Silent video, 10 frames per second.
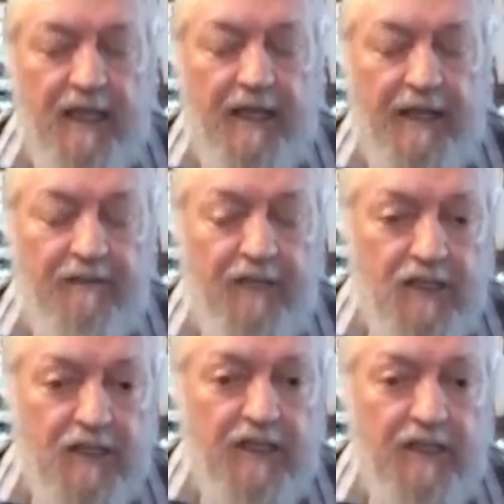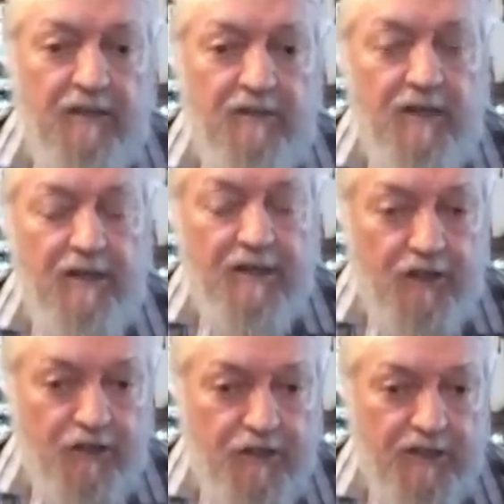and eventually
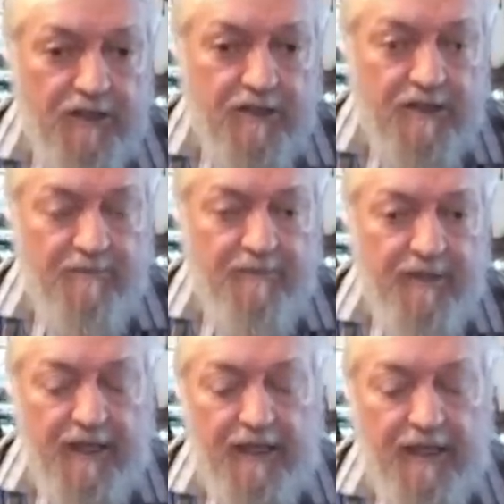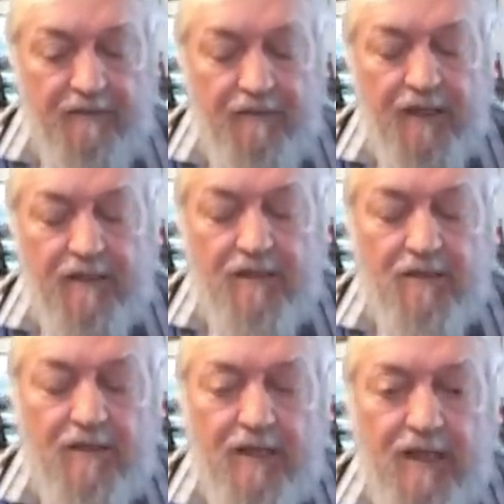cruisers, and in fact,
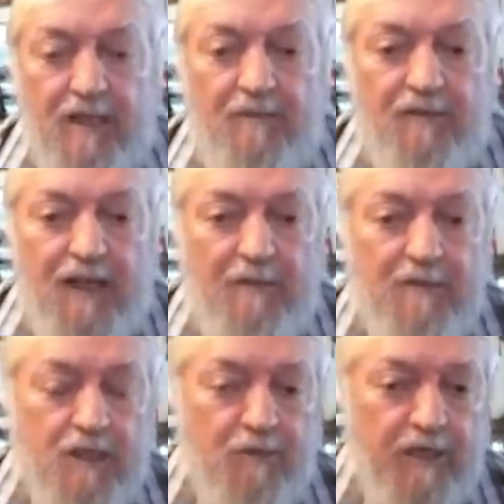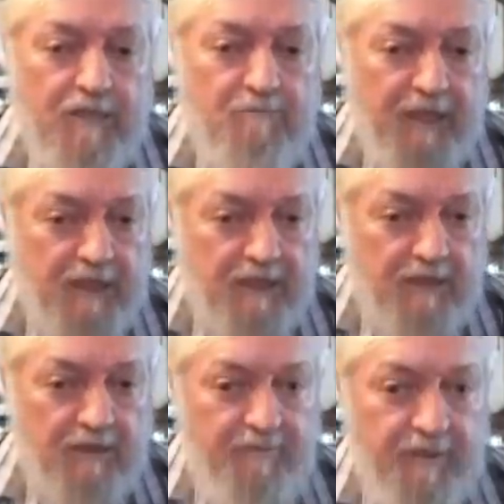the famous Operation
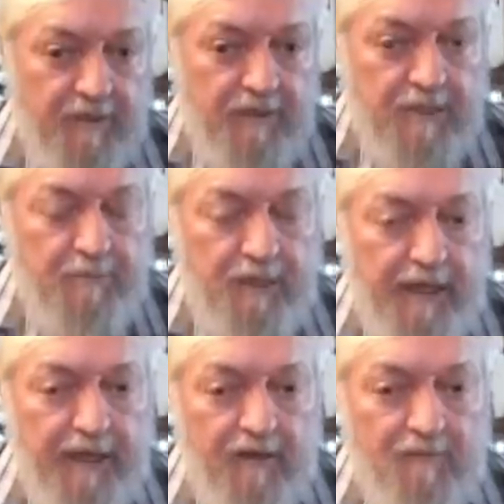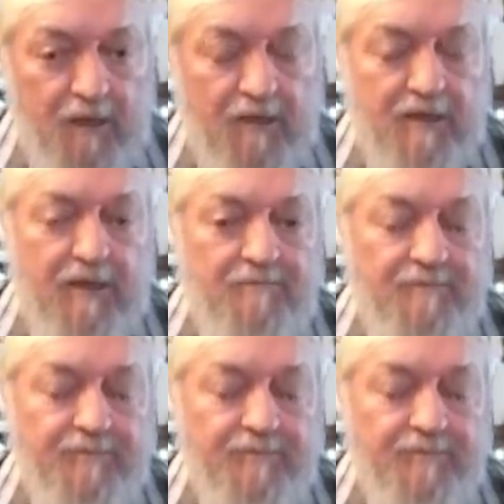Pedestal, the resupply of Malta.